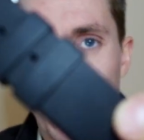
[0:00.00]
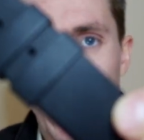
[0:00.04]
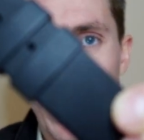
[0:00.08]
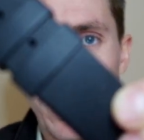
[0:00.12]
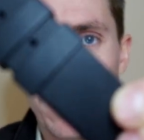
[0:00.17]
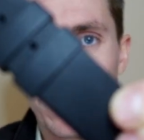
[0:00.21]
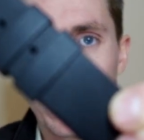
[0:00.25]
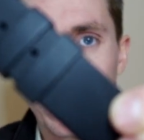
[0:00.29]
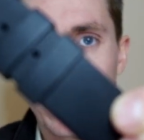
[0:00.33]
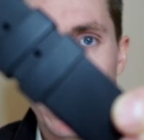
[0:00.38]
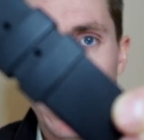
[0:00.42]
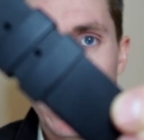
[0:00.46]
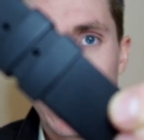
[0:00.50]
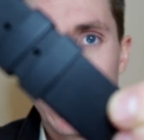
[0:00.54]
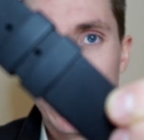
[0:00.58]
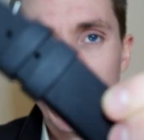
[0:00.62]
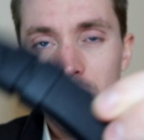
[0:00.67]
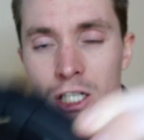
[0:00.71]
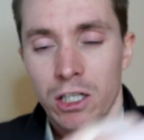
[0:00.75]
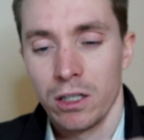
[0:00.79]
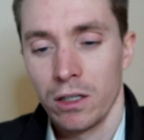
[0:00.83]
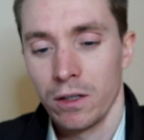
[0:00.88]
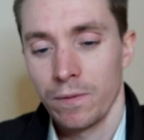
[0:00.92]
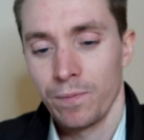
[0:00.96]
wears
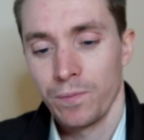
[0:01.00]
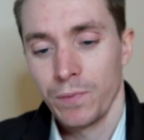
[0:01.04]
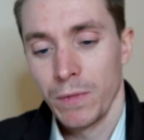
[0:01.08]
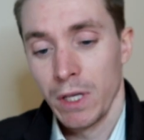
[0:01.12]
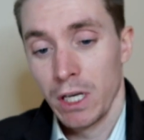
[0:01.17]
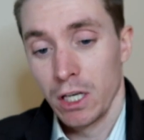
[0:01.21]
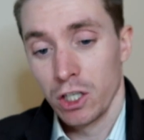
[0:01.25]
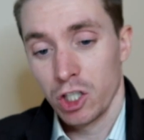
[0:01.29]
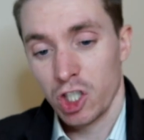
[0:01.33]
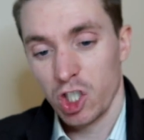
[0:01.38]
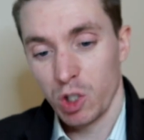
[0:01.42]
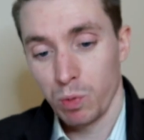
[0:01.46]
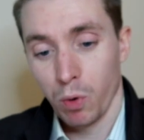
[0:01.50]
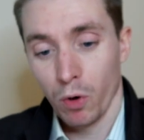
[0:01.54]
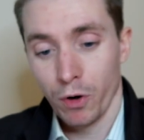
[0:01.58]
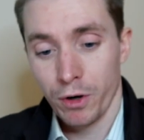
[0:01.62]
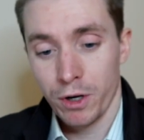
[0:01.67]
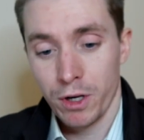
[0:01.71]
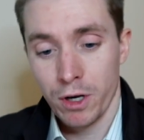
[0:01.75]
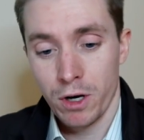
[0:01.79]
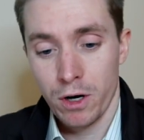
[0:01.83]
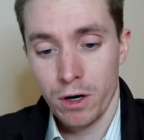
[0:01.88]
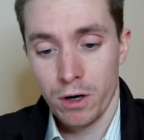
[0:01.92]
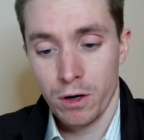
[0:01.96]

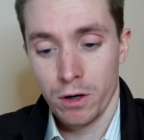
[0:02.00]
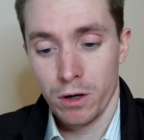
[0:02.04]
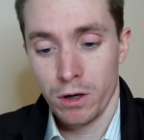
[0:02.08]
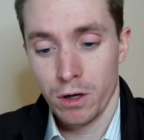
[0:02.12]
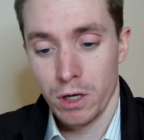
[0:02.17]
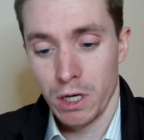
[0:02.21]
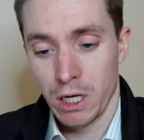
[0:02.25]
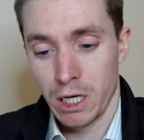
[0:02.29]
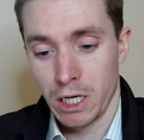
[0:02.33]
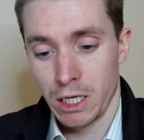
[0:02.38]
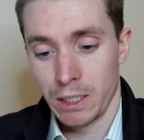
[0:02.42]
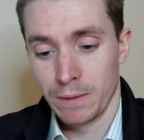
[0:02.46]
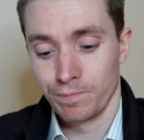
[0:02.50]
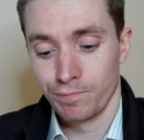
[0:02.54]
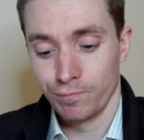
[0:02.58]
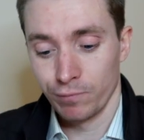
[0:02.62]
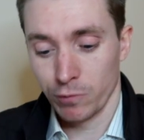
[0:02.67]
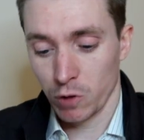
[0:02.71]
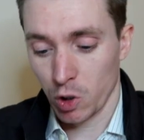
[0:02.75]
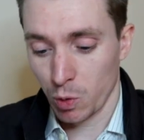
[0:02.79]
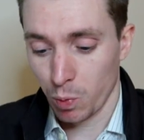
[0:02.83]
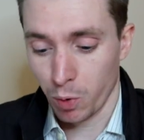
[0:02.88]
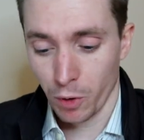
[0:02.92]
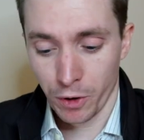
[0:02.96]
sportier
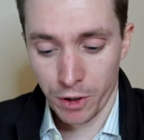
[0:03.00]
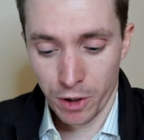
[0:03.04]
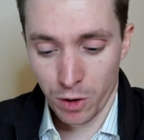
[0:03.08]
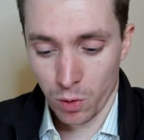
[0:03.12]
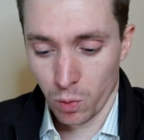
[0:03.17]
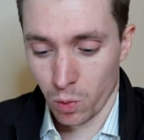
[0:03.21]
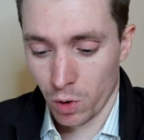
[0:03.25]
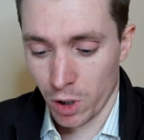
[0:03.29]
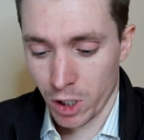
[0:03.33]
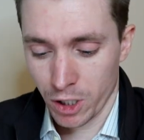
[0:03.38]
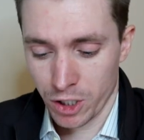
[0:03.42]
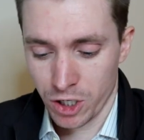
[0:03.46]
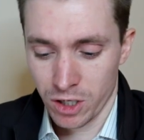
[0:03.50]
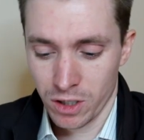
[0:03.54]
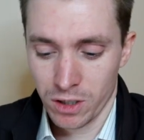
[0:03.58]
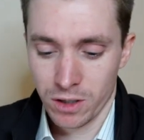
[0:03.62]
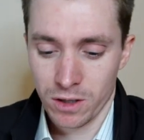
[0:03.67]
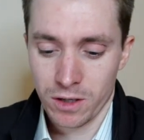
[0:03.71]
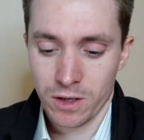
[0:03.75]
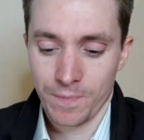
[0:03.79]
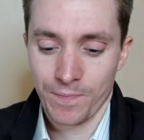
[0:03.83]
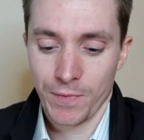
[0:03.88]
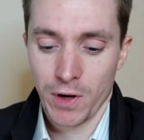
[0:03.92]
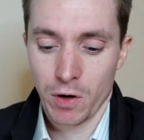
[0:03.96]
um, sportier
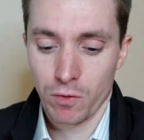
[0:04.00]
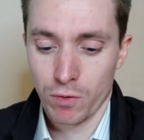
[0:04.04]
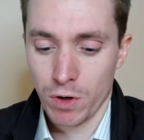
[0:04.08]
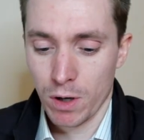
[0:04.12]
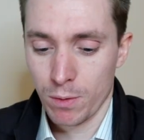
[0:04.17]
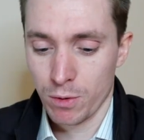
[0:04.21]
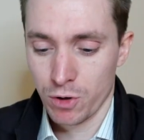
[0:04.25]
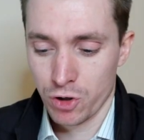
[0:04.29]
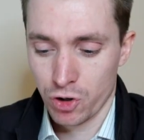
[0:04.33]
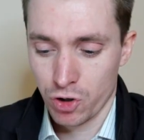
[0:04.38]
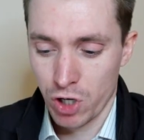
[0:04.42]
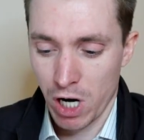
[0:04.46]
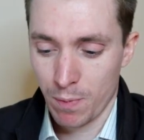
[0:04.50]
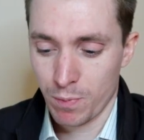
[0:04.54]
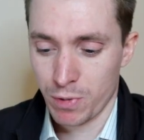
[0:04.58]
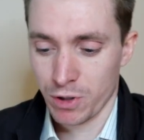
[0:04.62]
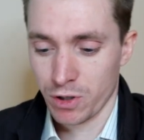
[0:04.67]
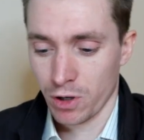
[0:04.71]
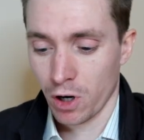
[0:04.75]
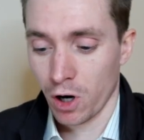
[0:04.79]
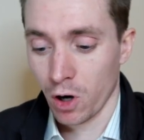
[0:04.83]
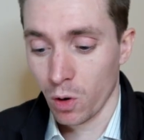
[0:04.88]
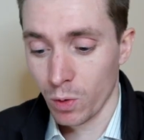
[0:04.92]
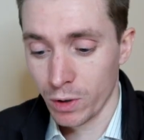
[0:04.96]
watches, a rubber strap
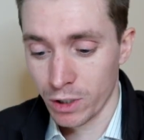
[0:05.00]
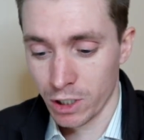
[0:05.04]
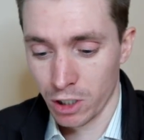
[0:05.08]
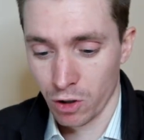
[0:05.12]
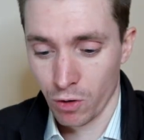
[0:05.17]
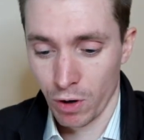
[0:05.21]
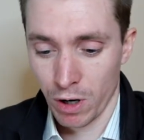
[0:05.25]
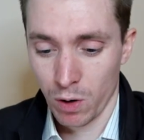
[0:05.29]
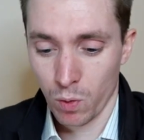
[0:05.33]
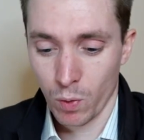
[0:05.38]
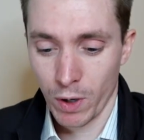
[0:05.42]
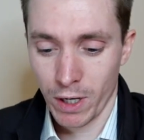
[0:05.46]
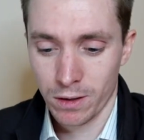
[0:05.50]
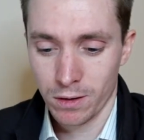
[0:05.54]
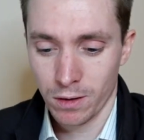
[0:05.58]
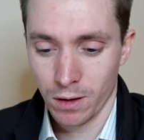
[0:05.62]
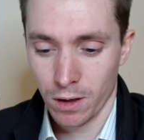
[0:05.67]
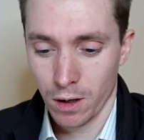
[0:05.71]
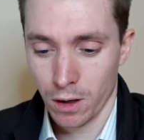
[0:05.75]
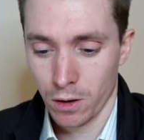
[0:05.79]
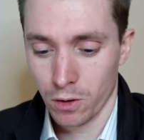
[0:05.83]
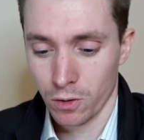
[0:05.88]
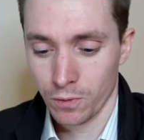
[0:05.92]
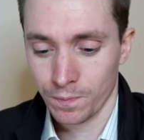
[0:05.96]
is always a great way
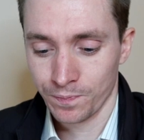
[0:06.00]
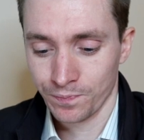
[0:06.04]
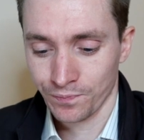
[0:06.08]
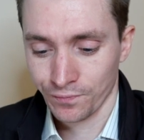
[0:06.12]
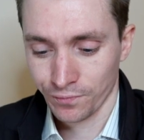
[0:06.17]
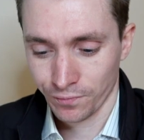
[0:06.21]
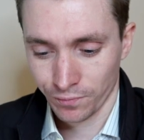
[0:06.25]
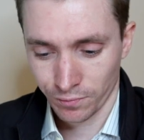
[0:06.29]
to go.